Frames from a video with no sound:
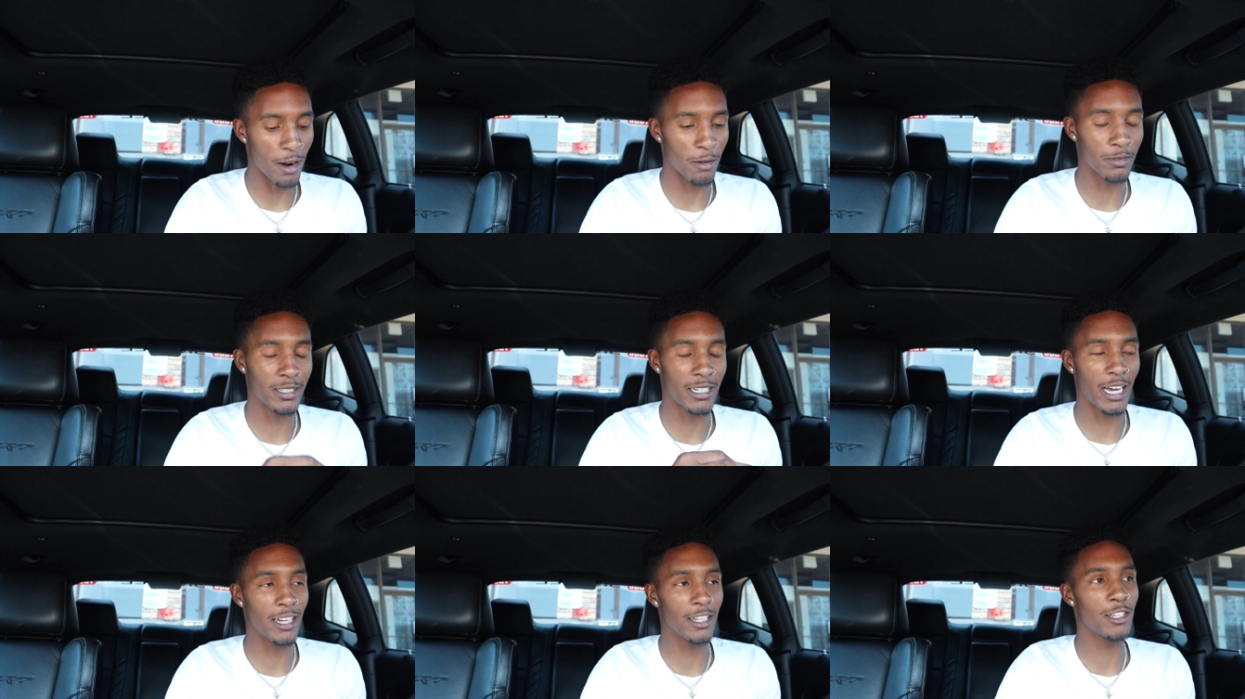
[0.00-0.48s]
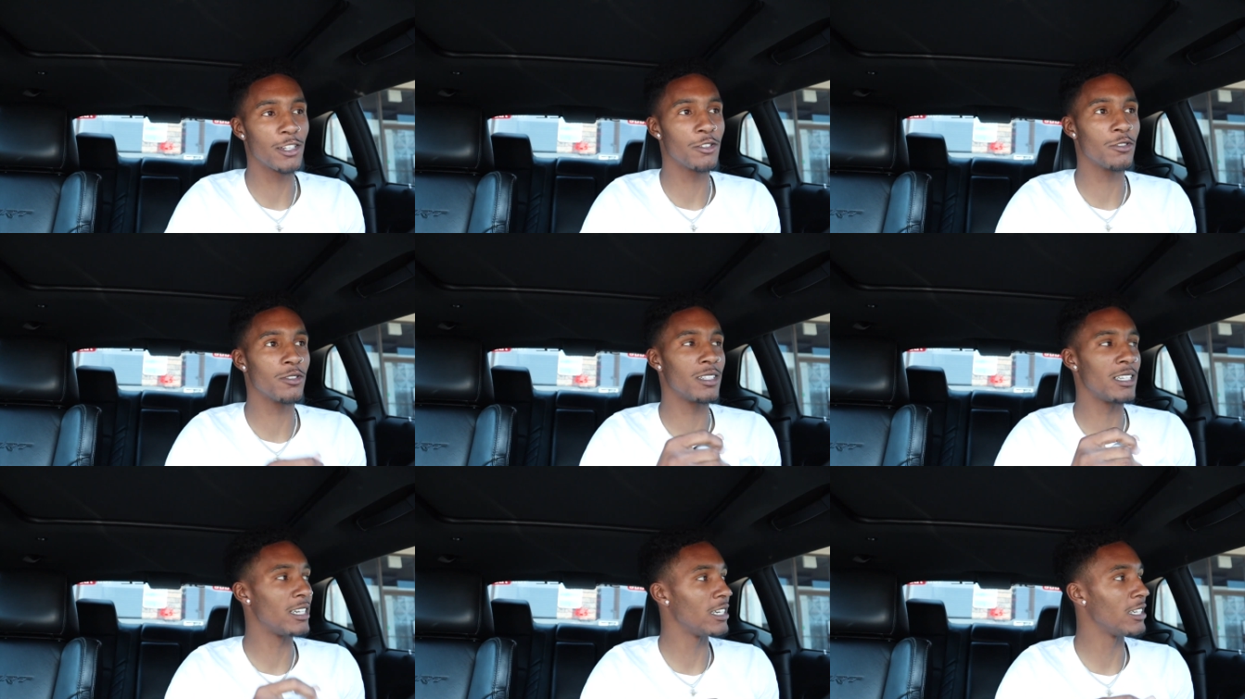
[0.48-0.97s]
I'm telling
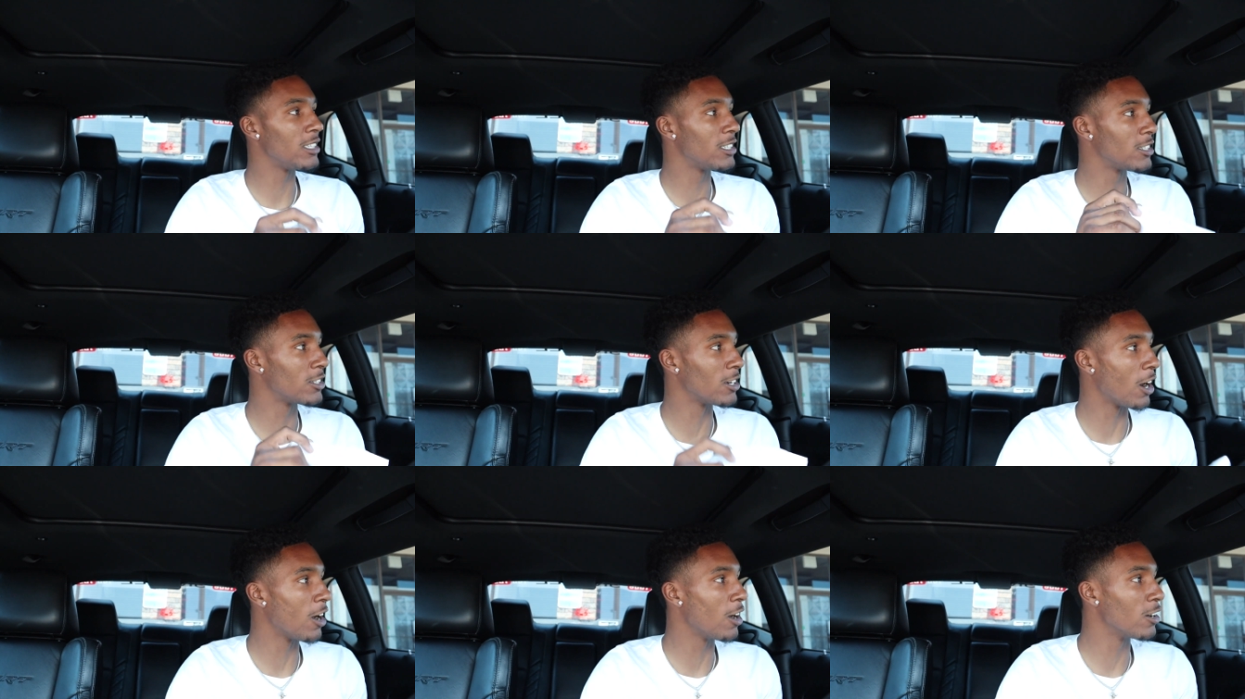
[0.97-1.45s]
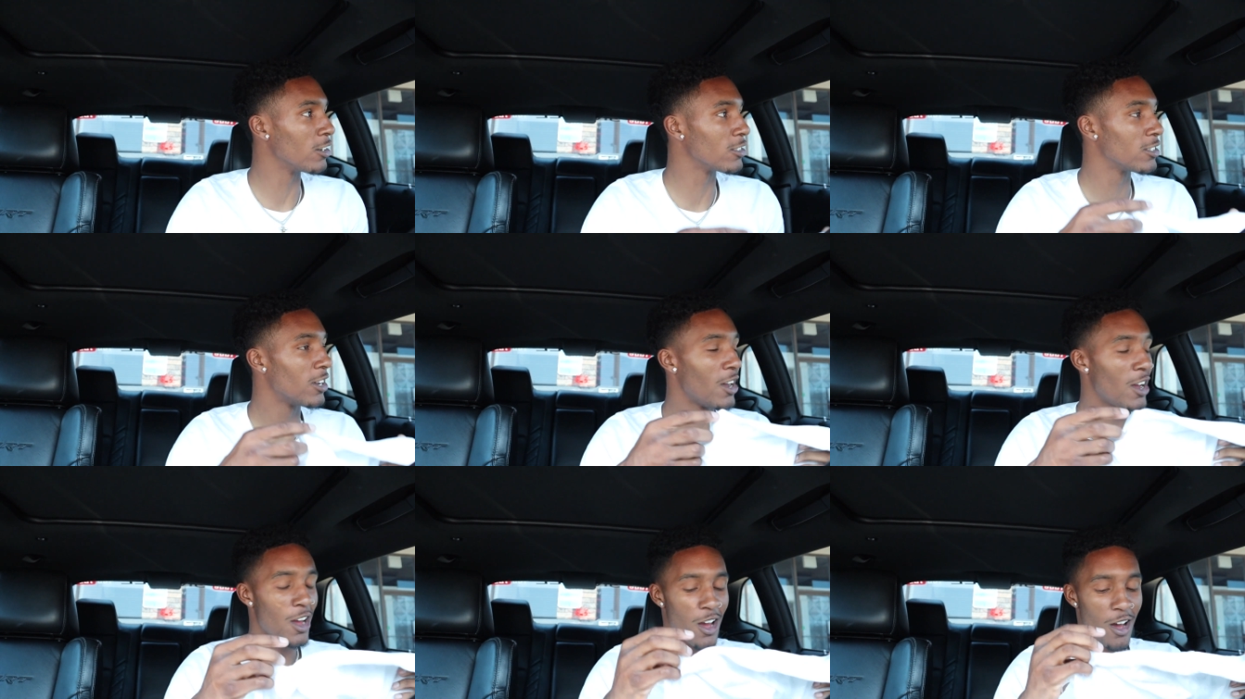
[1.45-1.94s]
you, these
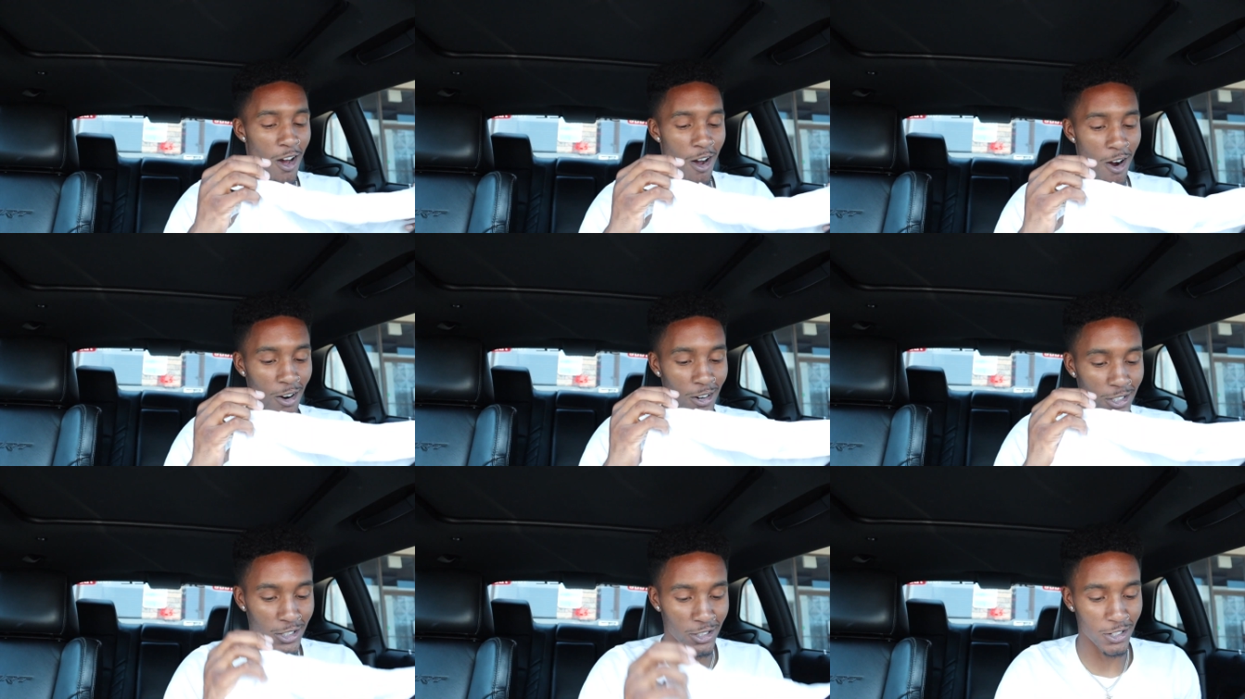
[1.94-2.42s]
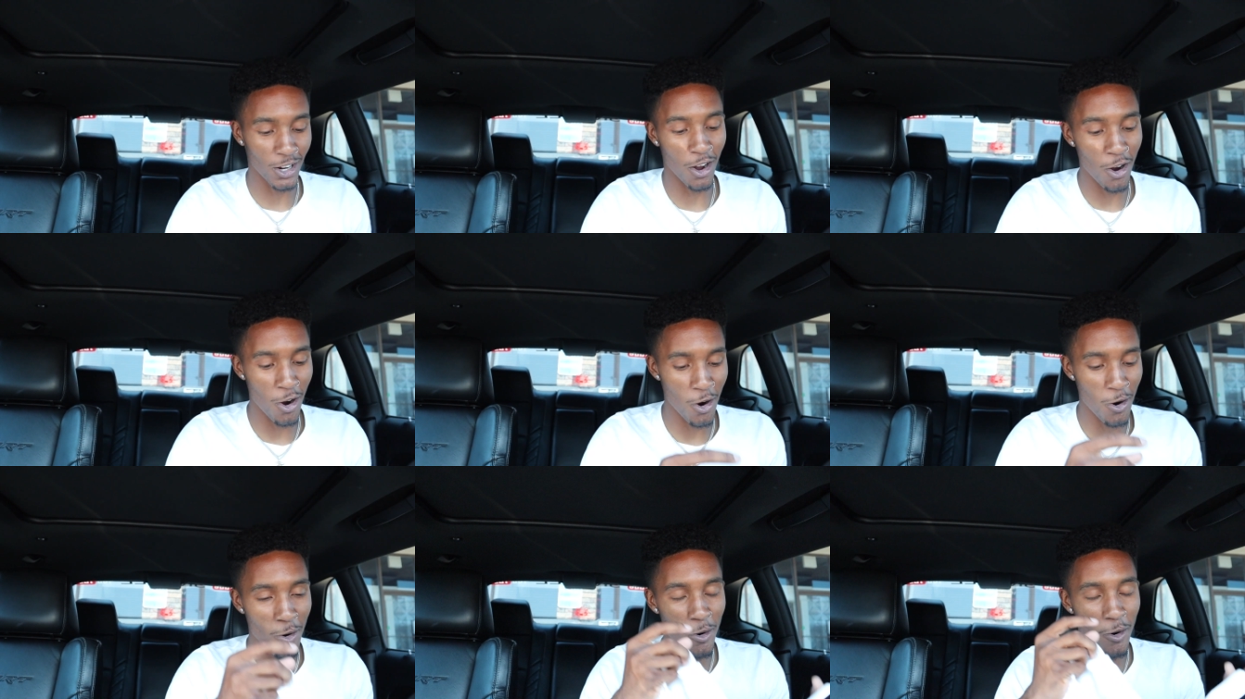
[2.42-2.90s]
shirts are
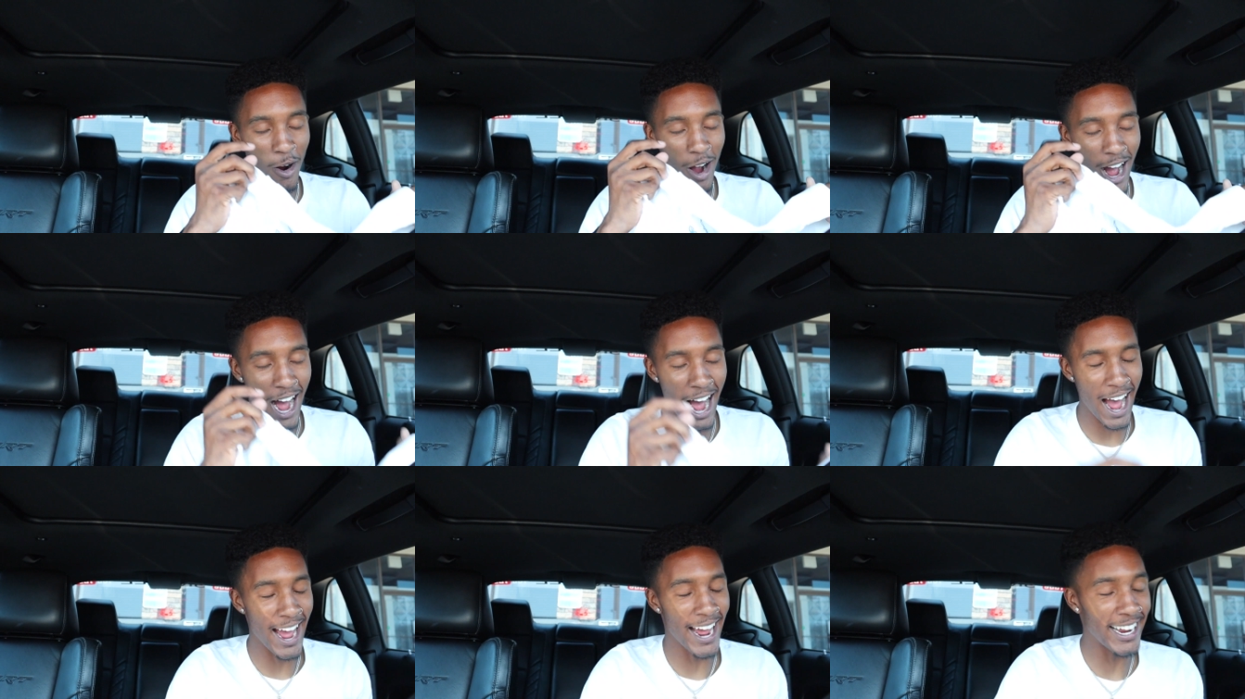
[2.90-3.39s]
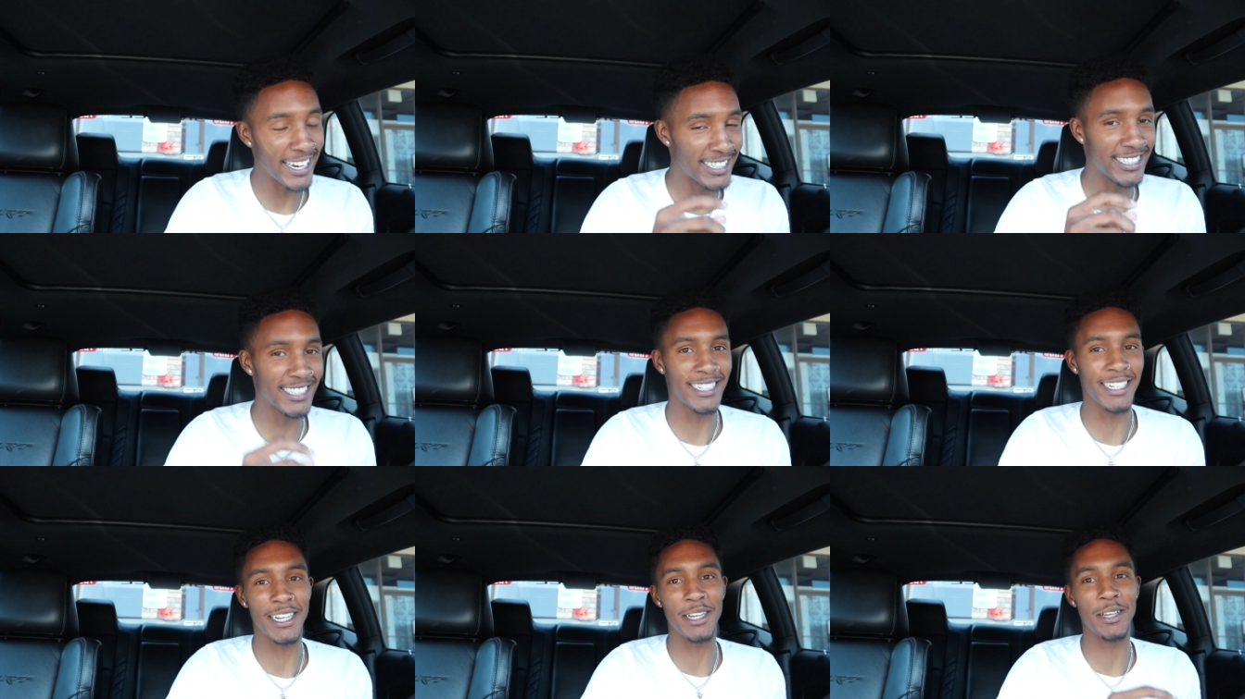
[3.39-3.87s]
so
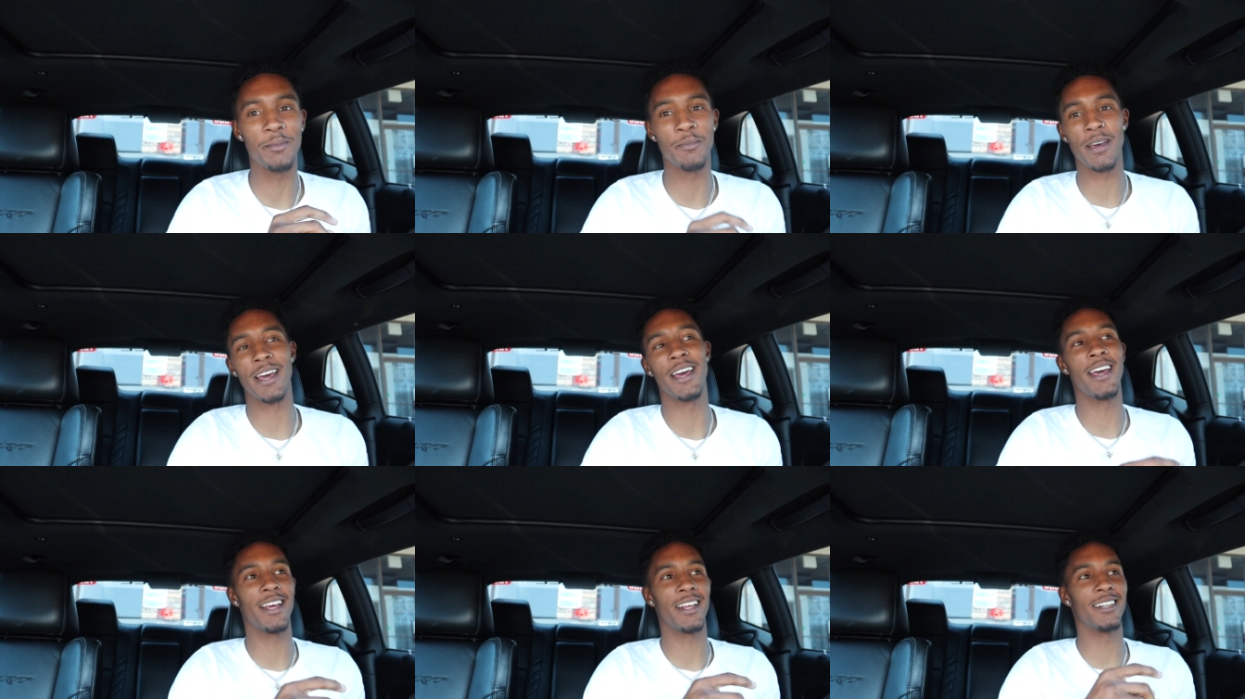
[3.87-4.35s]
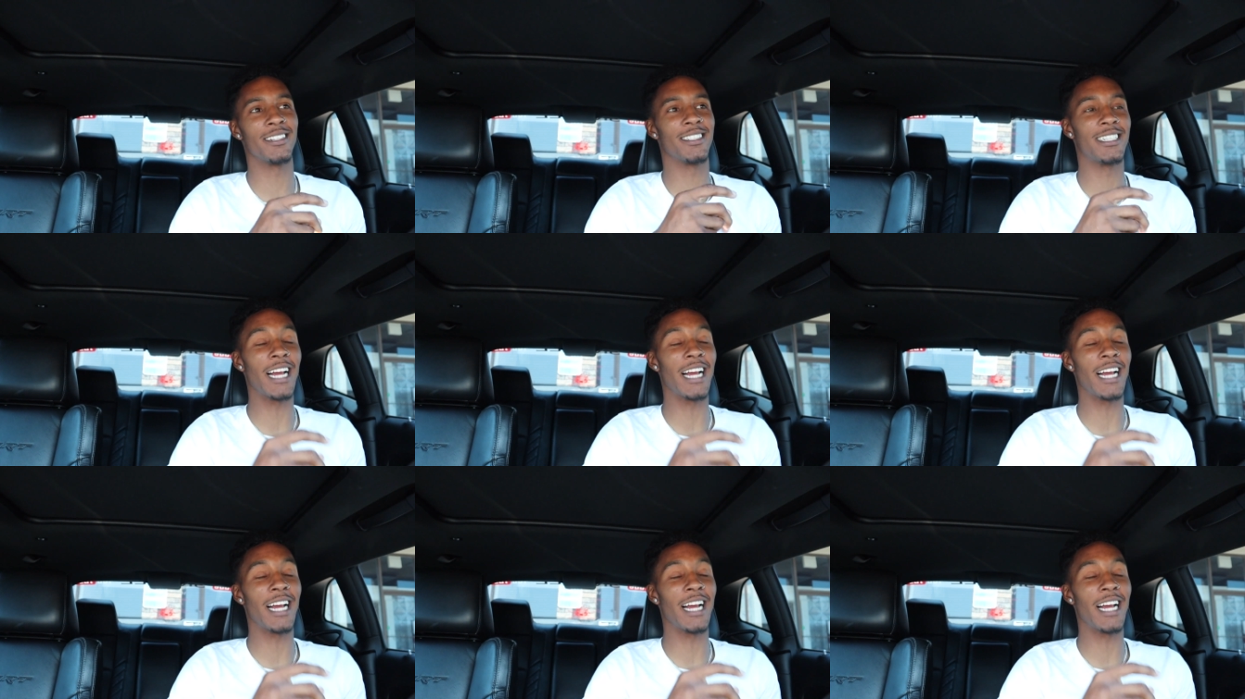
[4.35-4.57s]
icy, man.